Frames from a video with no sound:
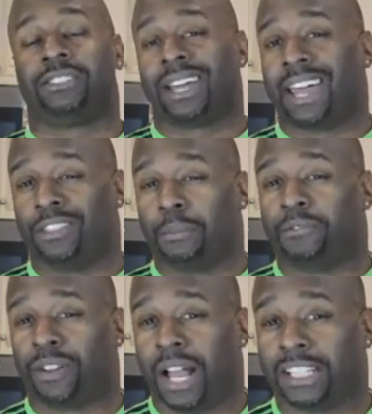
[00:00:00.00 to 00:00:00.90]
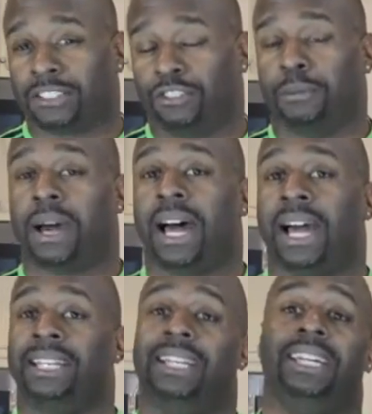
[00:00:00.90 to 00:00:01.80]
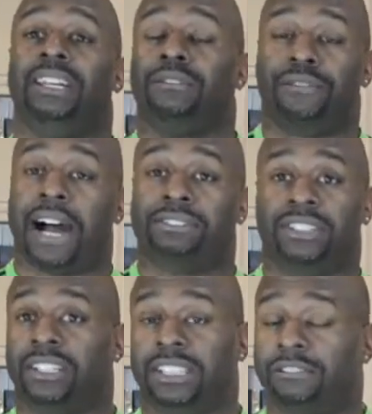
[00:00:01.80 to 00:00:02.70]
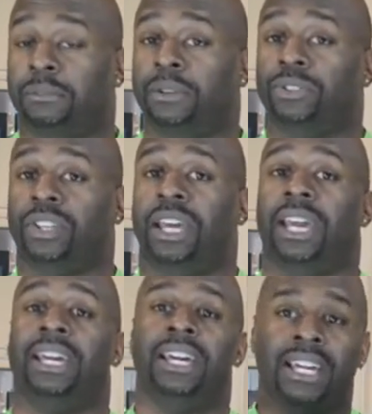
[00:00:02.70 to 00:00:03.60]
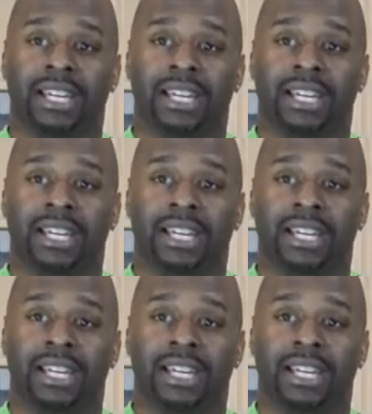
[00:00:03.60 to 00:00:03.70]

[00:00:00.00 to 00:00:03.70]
kind of the philosophy behind eating 5, 6, 7 meals a day,